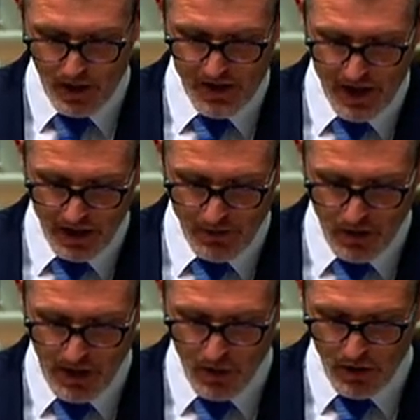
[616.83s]
setting a
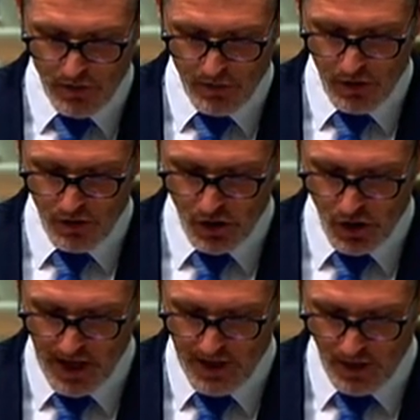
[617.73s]
framework for future
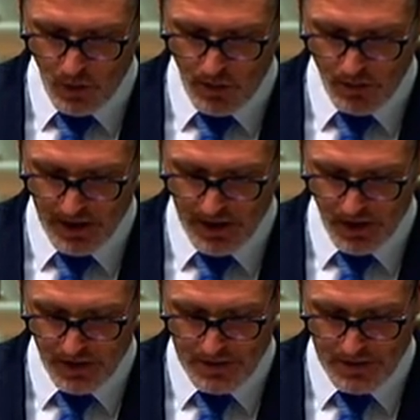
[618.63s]
trade and cooperation.